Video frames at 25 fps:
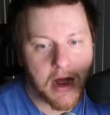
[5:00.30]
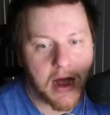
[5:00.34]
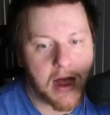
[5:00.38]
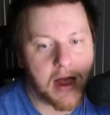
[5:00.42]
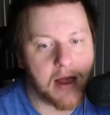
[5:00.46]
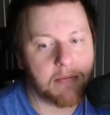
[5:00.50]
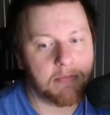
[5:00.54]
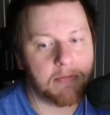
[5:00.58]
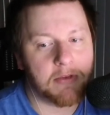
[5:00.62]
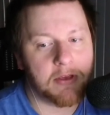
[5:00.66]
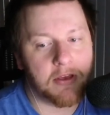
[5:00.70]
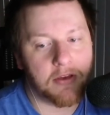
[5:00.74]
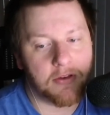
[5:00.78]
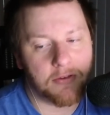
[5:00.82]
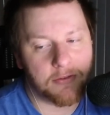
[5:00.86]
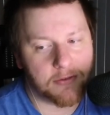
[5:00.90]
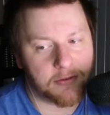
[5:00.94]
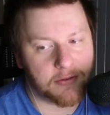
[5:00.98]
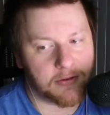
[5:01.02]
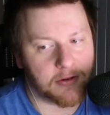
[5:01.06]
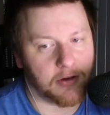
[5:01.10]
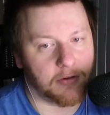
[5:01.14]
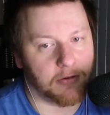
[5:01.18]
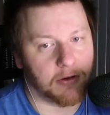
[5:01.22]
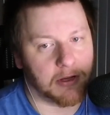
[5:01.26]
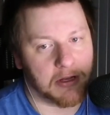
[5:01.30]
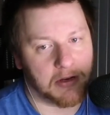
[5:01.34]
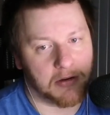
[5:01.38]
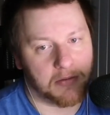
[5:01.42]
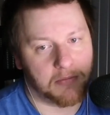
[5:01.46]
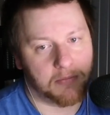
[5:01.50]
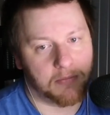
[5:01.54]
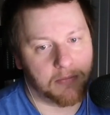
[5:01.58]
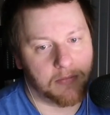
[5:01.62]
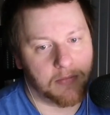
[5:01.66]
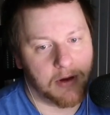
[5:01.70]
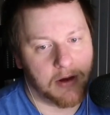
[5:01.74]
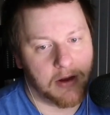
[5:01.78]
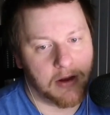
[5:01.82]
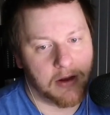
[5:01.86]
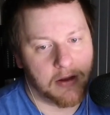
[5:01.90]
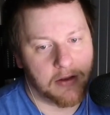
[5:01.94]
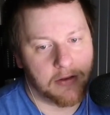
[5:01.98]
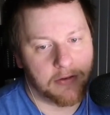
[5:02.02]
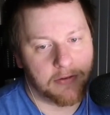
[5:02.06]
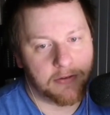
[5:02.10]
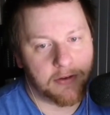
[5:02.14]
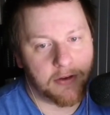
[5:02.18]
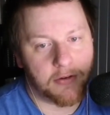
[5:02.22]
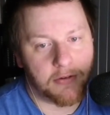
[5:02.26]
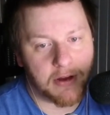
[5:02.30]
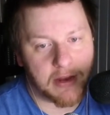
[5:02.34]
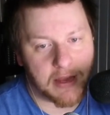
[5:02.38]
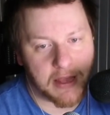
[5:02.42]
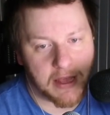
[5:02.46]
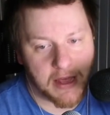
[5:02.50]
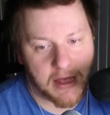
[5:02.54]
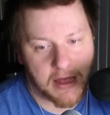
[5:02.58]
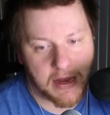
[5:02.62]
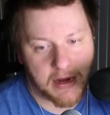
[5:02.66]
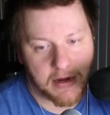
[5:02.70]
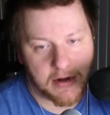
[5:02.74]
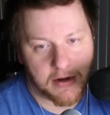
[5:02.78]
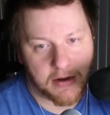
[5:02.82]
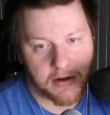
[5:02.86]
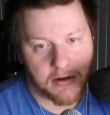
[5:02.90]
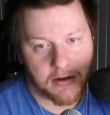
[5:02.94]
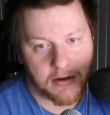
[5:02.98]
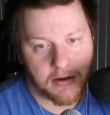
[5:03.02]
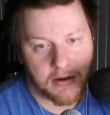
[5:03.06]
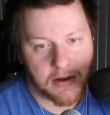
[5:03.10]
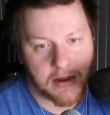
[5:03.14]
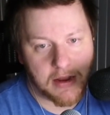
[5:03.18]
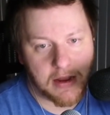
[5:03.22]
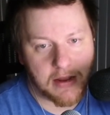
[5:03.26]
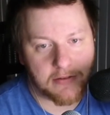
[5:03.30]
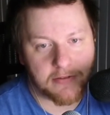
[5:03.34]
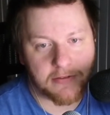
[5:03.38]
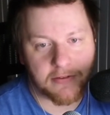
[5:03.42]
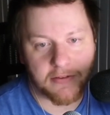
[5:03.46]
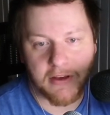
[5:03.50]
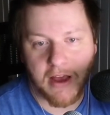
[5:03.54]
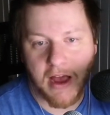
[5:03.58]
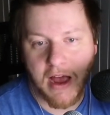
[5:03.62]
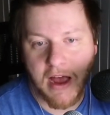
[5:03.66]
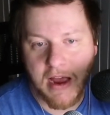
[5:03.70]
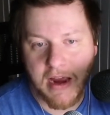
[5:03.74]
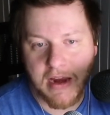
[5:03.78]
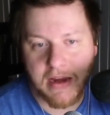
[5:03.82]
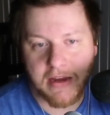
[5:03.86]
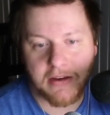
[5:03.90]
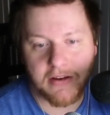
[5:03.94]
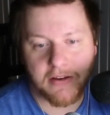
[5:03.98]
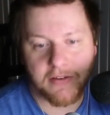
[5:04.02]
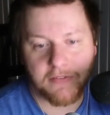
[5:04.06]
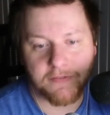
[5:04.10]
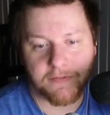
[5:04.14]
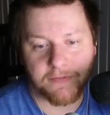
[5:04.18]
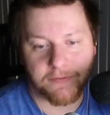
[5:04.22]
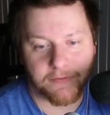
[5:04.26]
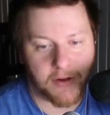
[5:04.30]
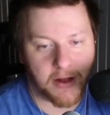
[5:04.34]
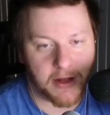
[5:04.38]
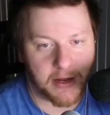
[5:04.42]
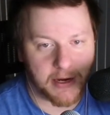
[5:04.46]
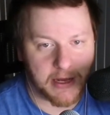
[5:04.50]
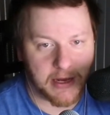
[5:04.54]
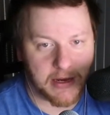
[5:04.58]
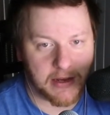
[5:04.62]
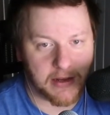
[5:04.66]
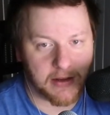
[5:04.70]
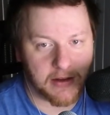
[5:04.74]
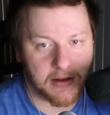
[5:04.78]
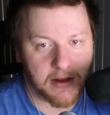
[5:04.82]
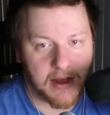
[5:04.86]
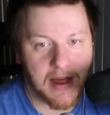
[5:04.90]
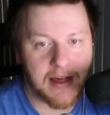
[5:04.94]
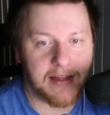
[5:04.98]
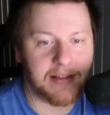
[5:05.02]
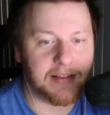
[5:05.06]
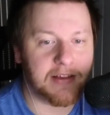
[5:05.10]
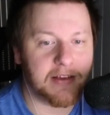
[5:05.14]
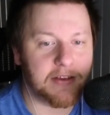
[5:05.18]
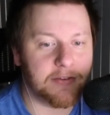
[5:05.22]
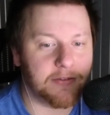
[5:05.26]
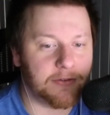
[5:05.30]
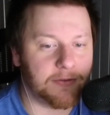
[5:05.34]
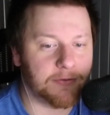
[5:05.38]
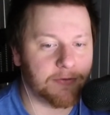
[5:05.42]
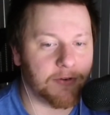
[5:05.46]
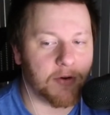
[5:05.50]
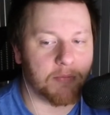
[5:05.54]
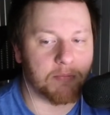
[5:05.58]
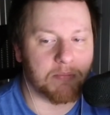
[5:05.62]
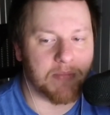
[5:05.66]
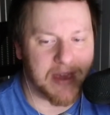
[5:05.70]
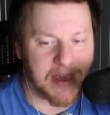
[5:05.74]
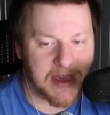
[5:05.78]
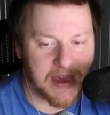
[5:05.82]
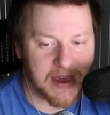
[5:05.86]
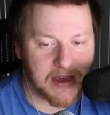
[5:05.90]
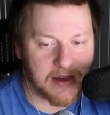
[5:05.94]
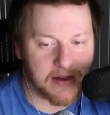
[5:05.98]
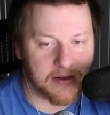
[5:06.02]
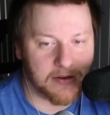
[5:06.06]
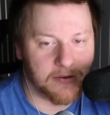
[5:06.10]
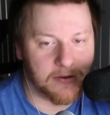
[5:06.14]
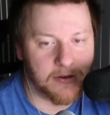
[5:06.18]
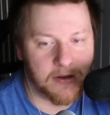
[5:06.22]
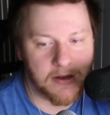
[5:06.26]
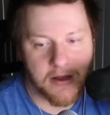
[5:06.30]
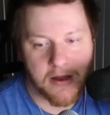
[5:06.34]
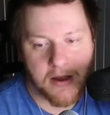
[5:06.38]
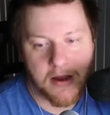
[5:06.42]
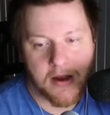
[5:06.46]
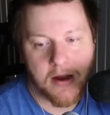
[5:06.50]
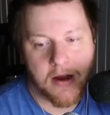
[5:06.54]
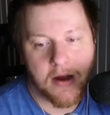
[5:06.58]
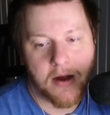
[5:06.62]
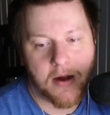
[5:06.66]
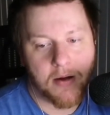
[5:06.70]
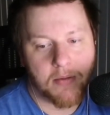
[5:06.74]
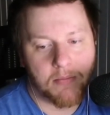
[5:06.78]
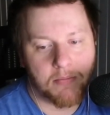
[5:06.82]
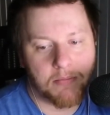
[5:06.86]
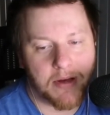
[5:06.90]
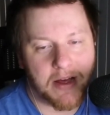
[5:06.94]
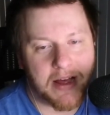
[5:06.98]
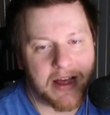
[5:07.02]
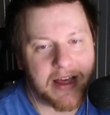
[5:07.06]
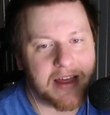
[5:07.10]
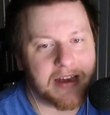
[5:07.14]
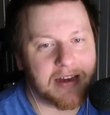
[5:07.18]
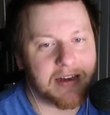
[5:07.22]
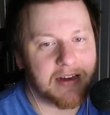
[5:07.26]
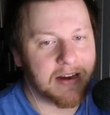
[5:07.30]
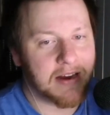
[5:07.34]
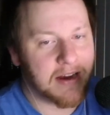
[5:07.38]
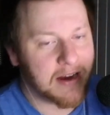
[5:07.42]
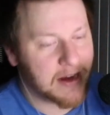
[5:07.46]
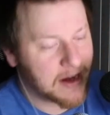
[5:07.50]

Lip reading: I'm used to it. So again, it's kind of funny, at least for me. But